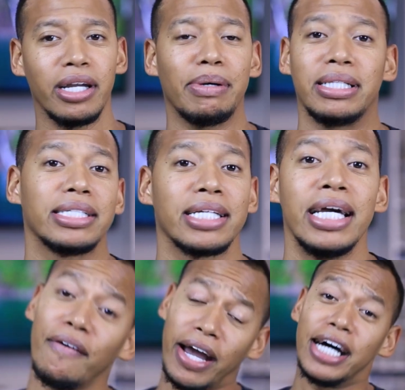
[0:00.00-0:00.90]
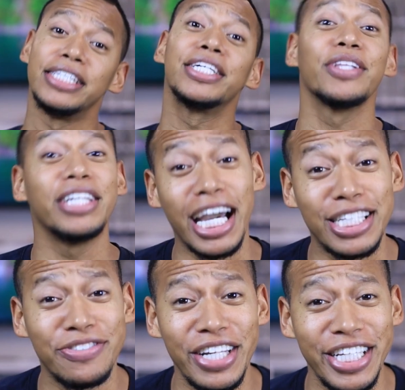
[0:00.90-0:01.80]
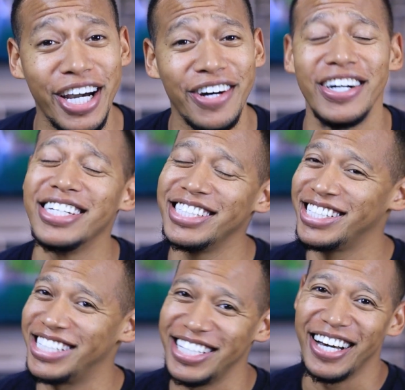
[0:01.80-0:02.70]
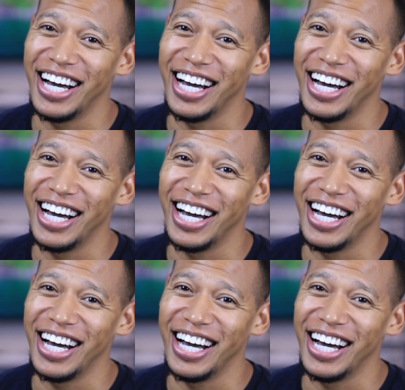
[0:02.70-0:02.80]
You don't care about this. All right, until the next video, see you